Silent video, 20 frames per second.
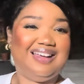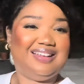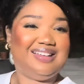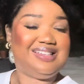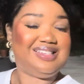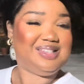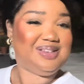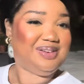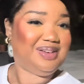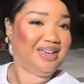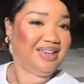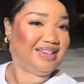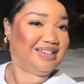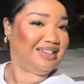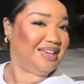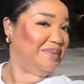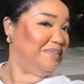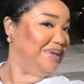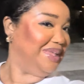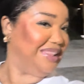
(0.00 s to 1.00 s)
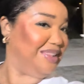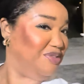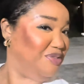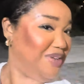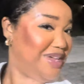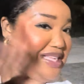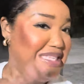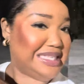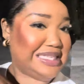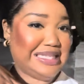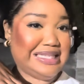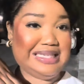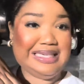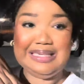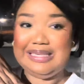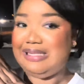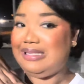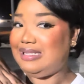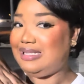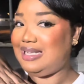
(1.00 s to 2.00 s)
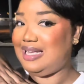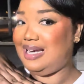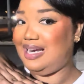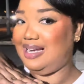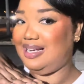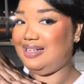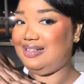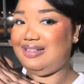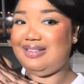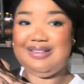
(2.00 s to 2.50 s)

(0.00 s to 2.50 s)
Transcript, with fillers: So yeah, I mean, the face is still sitting.